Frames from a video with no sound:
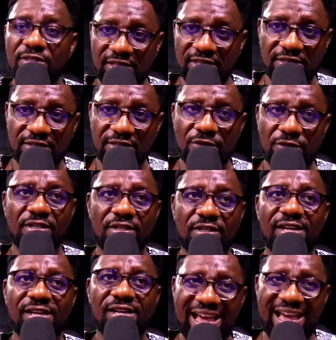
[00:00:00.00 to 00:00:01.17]
you think the
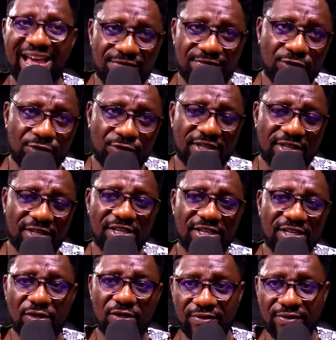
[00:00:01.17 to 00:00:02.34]
live should entail all of
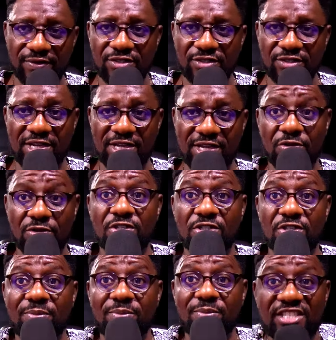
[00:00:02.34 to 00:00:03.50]
this, or I should just sit my
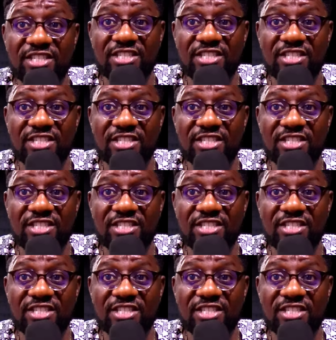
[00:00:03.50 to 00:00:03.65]
seat